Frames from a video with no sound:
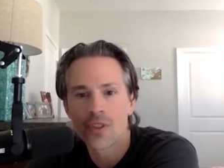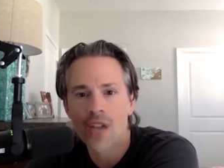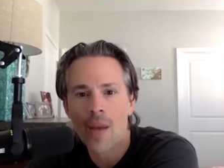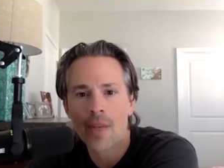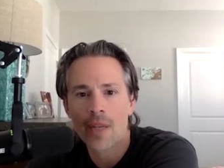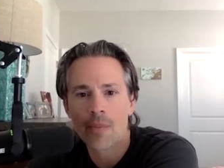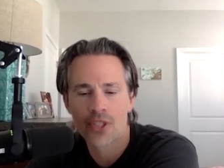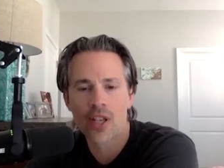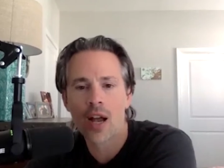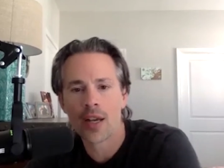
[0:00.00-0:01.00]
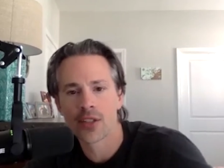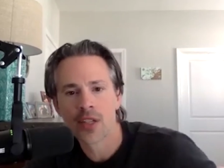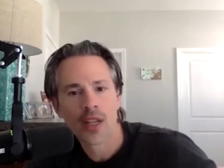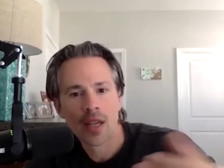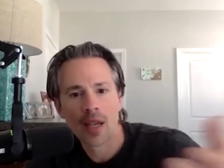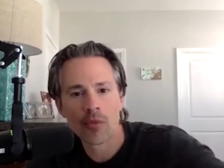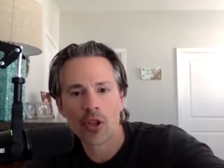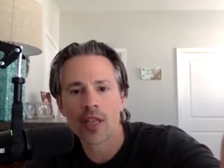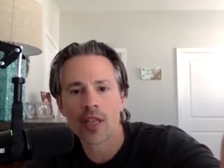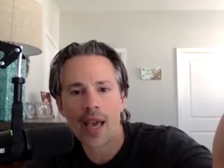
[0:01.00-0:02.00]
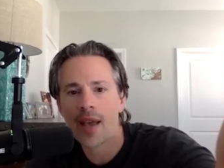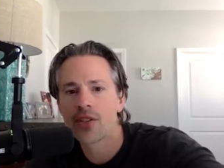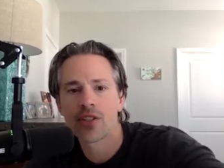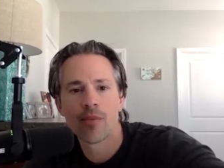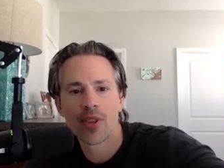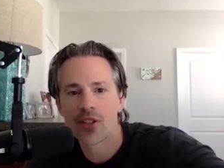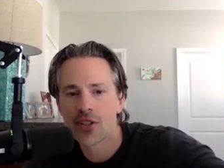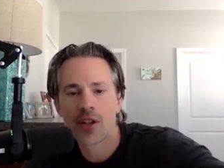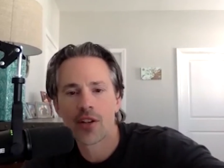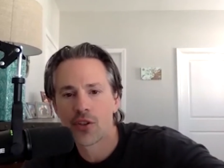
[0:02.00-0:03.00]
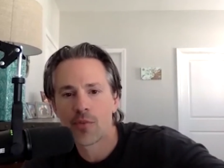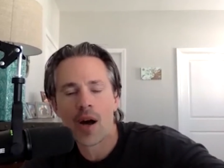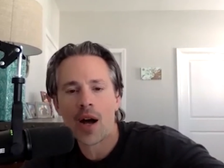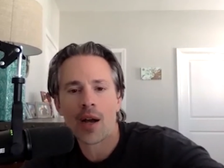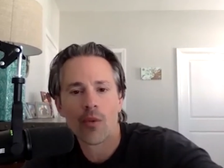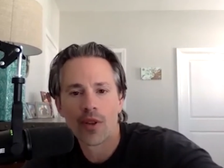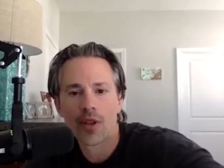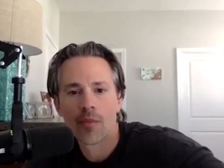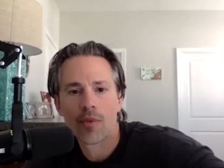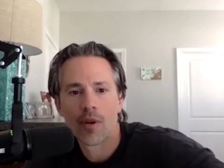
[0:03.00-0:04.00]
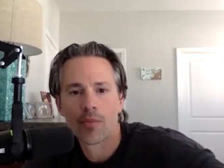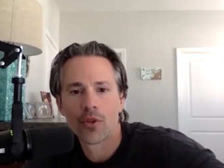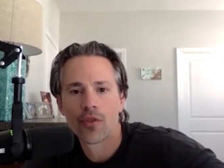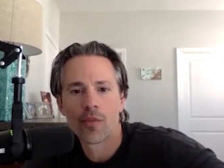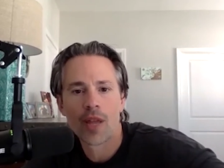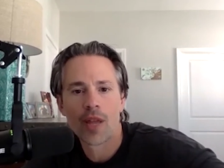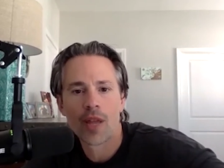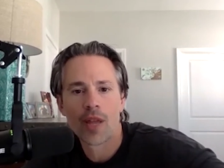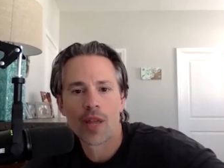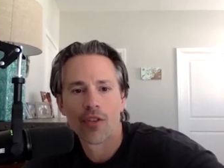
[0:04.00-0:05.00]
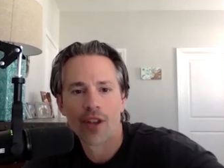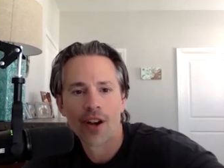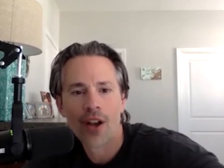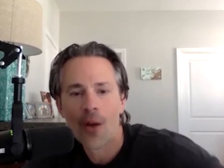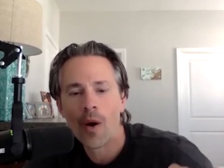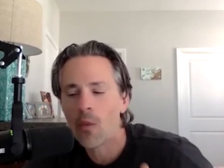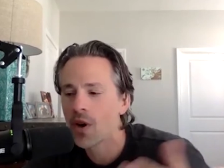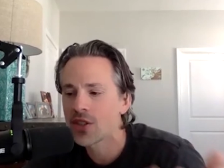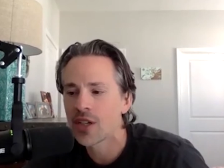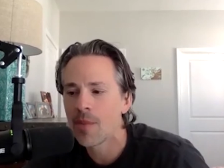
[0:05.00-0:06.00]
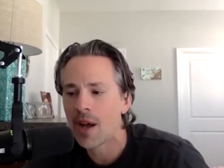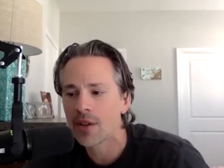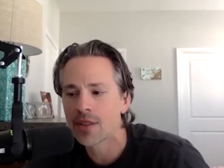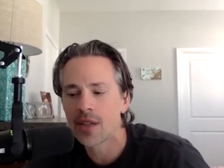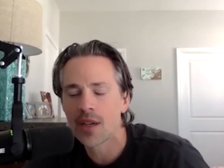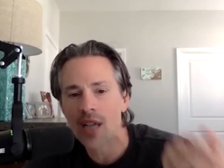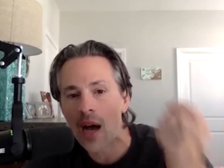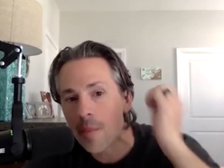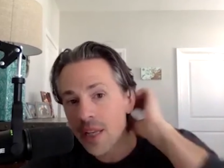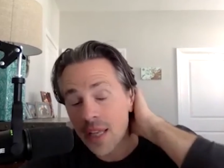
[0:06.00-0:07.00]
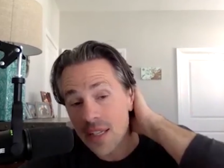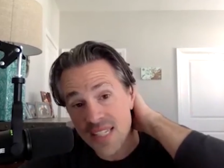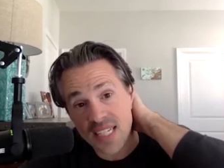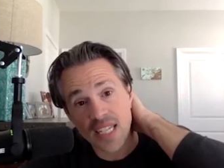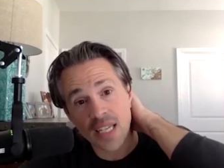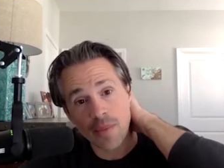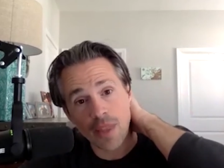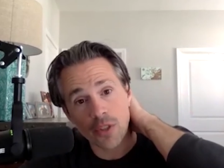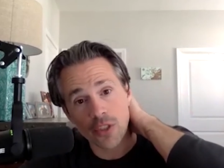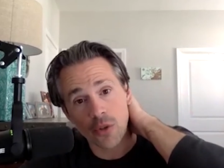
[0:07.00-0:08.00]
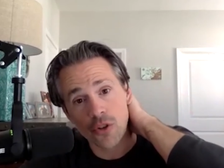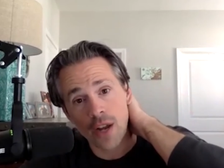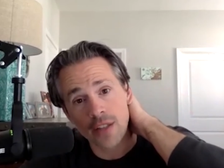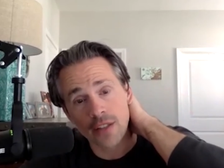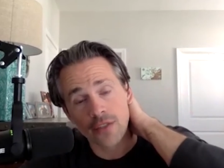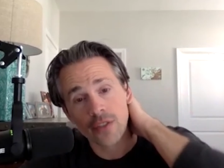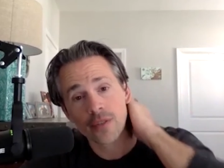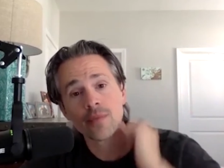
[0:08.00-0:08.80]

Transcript: to Dominic, besides him looking handsome in the sun in Dubai with a beautiful black shirt over there. What was it about Dominic and his team that was so attractive?